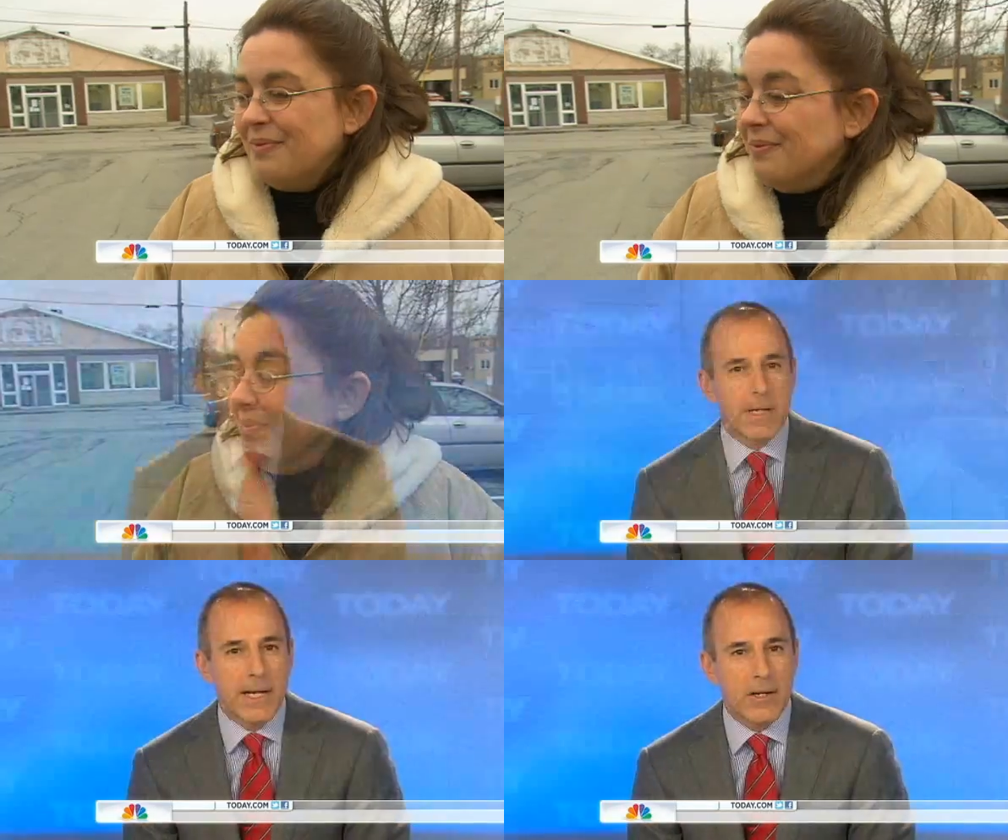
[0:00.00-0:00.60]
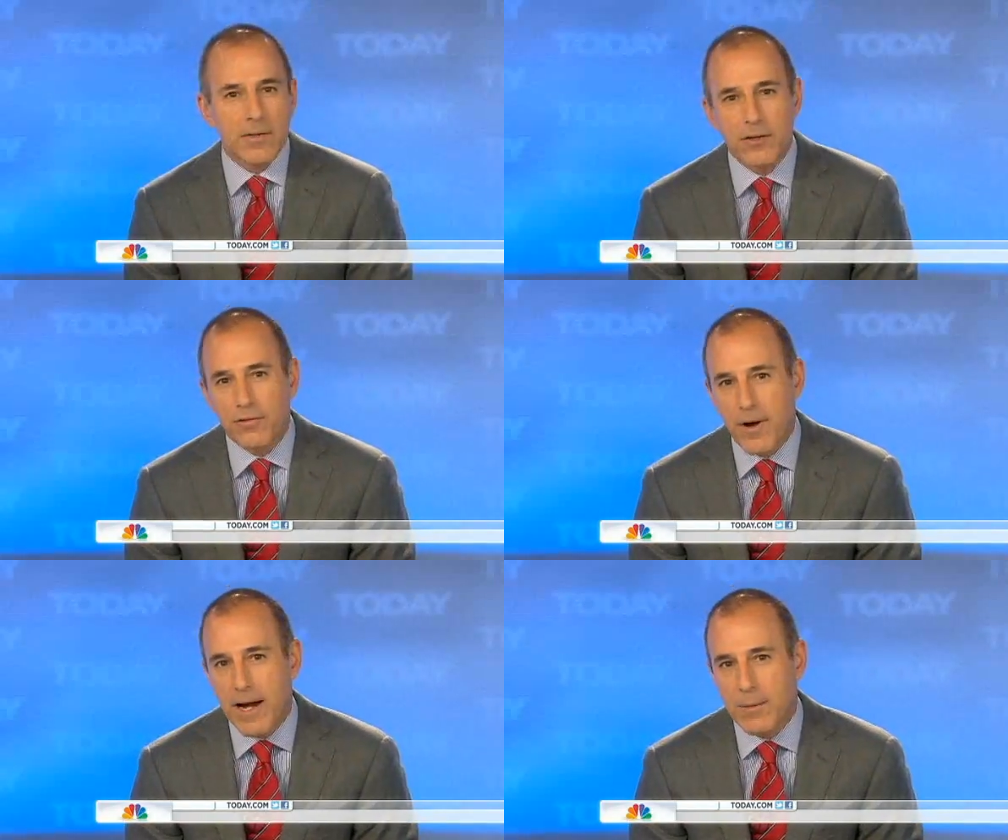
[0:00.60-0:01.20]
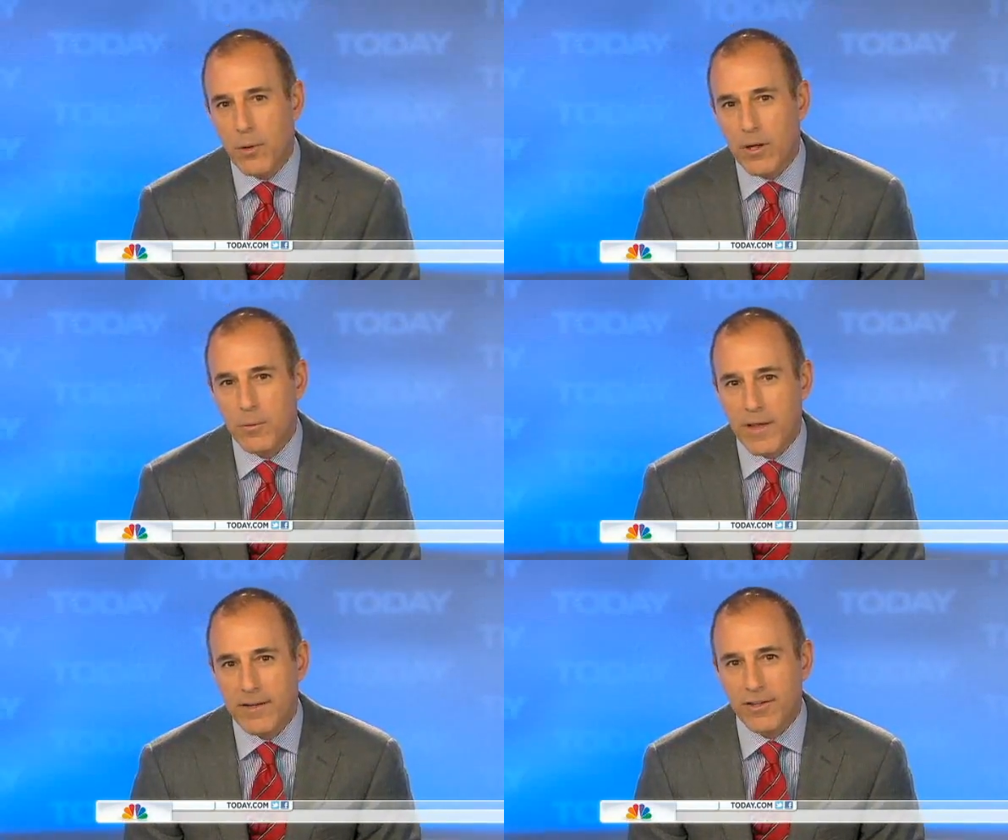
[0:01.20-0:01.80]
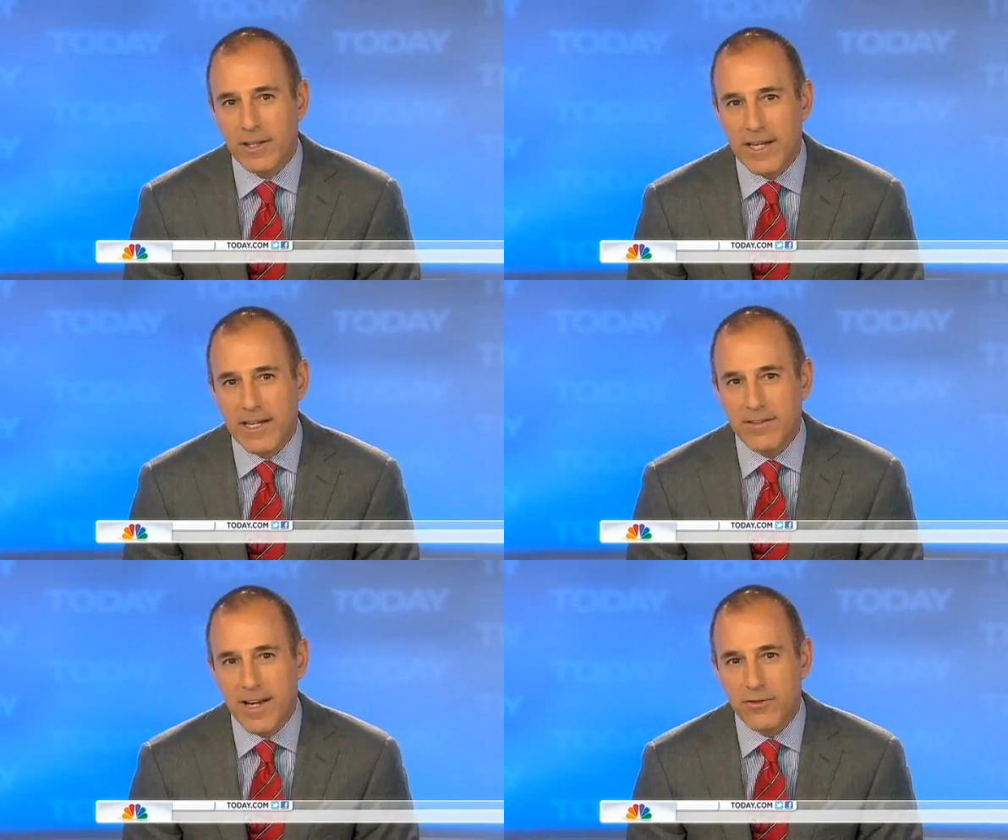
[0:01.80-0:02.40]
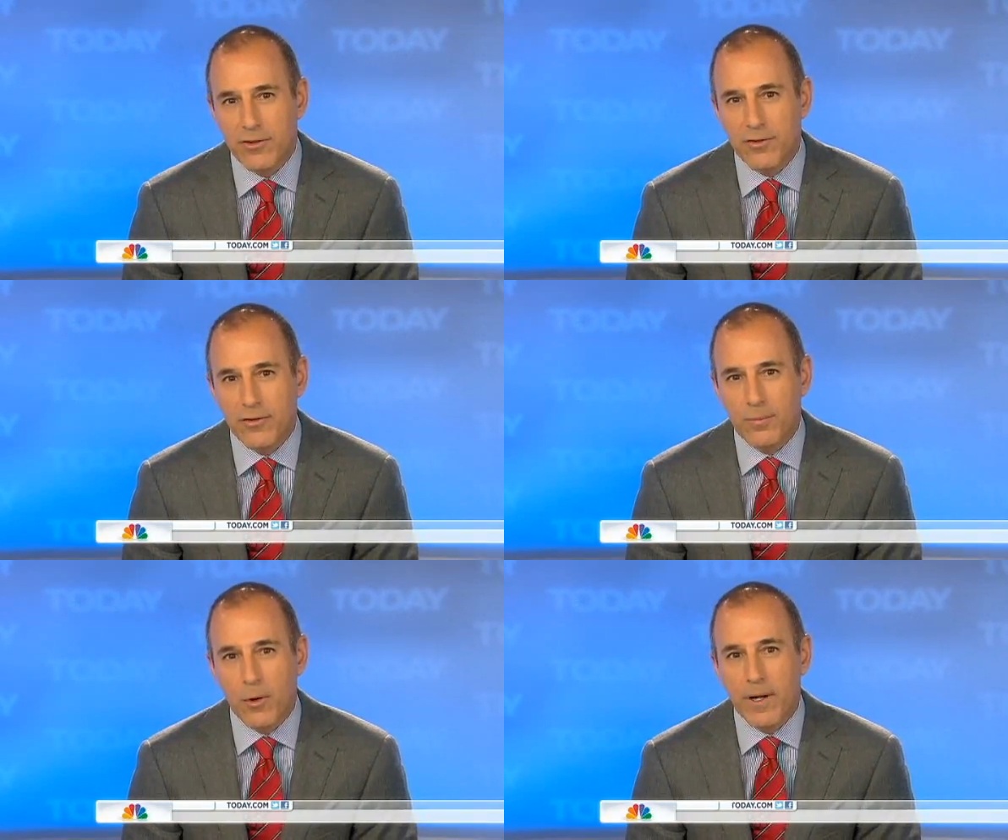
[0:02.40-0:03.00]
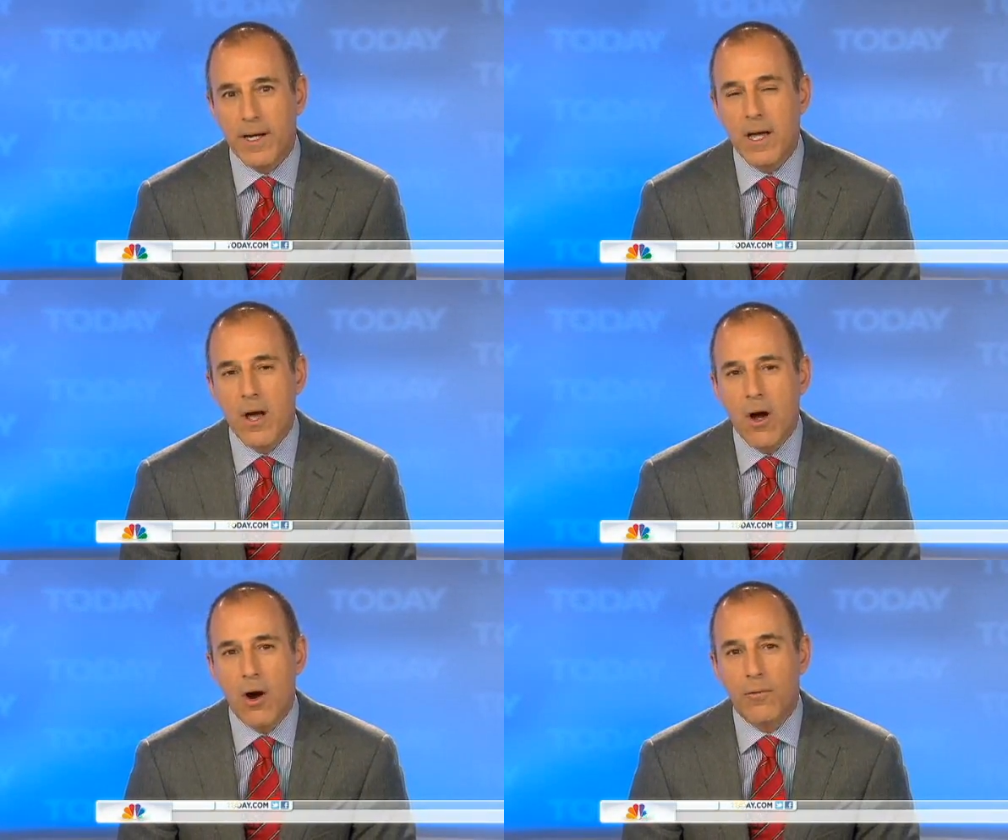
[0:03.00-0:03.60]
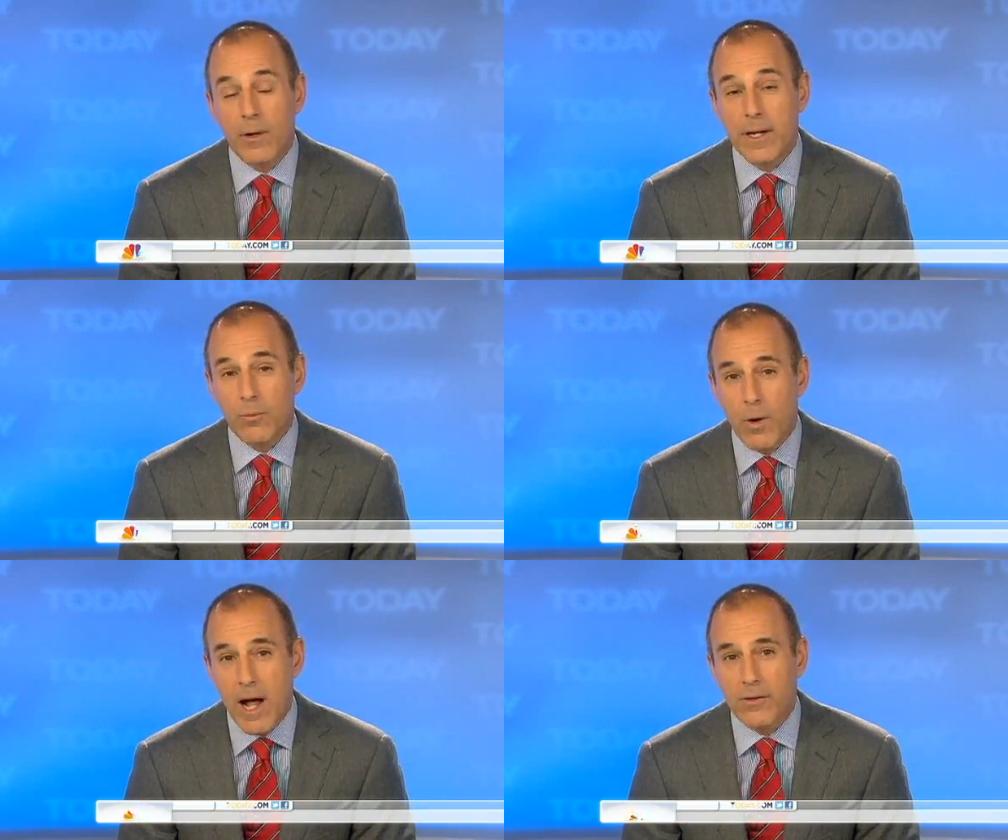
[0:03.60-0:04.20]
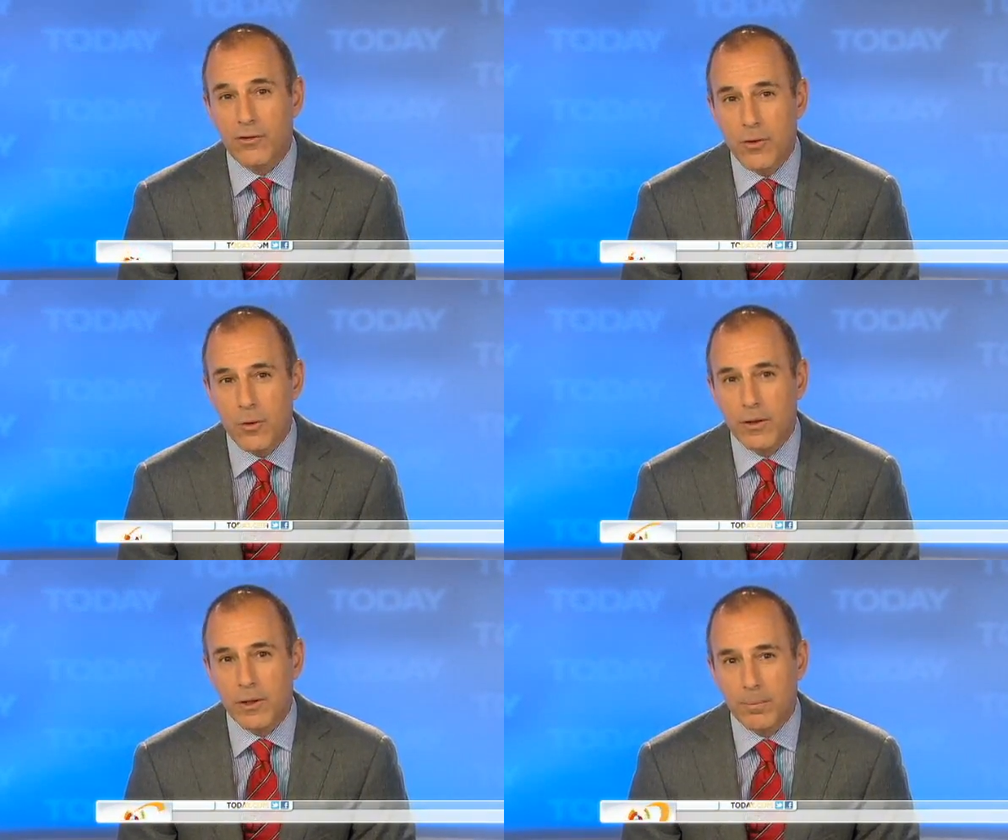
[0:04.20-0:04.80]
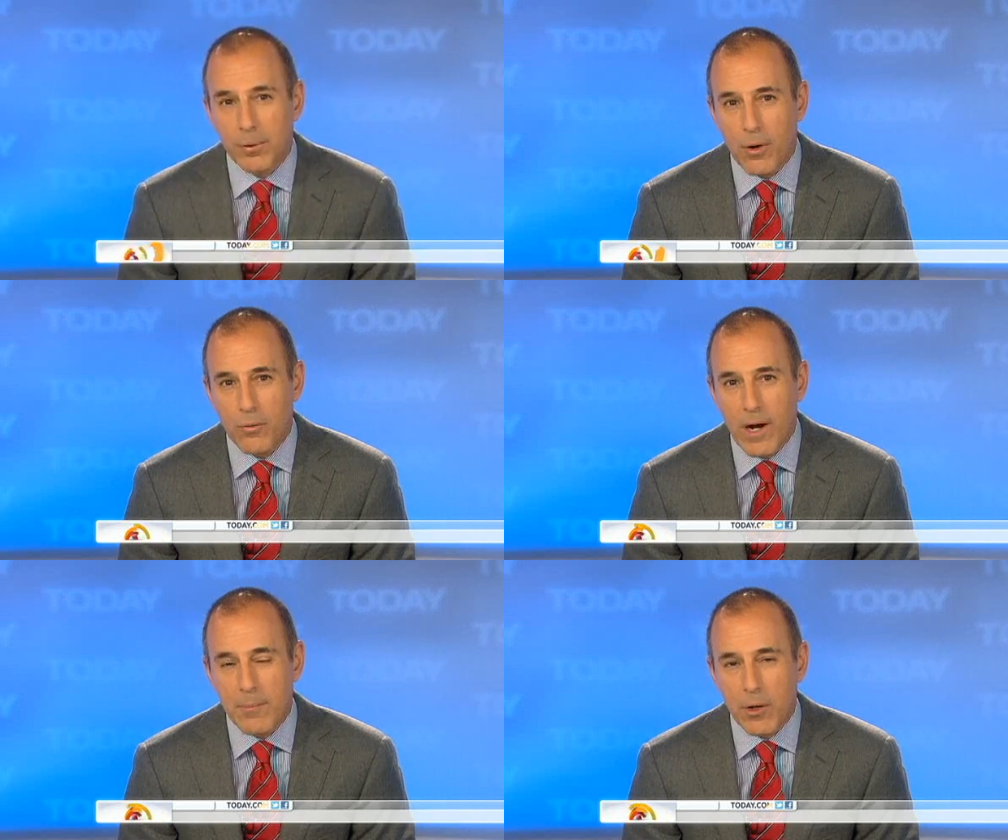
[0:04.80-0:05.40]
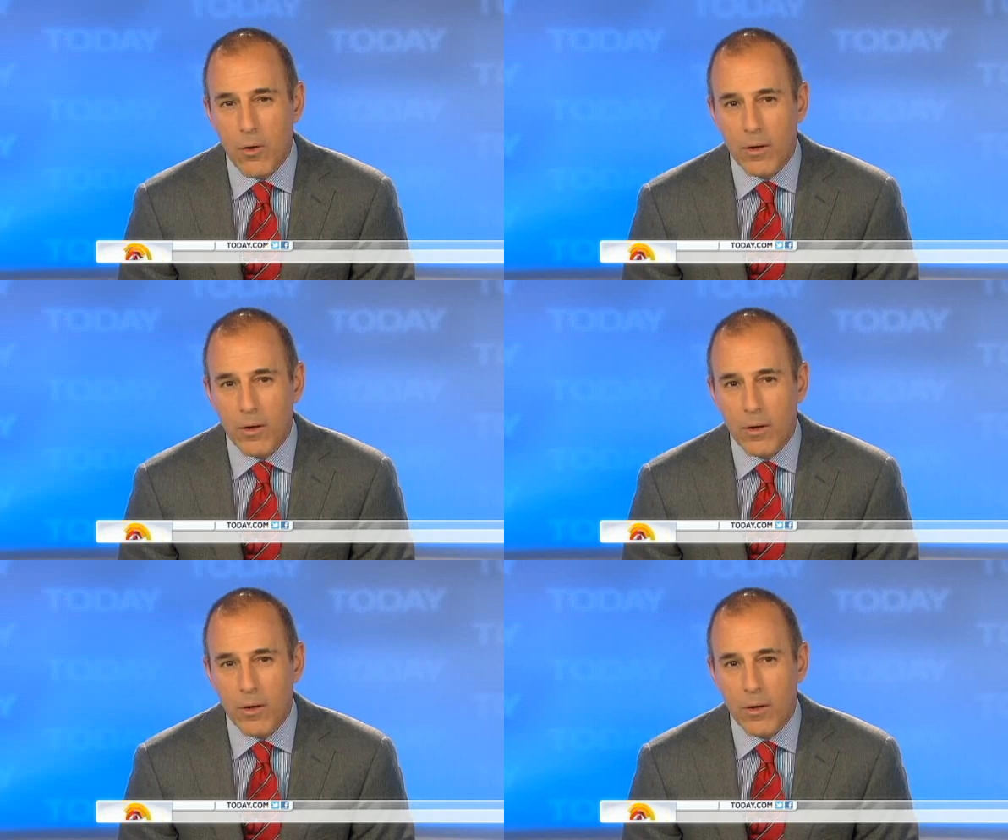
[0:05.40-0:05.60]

We begin on this Friday morning with escalating tensions this morning over Iran's nuclear program.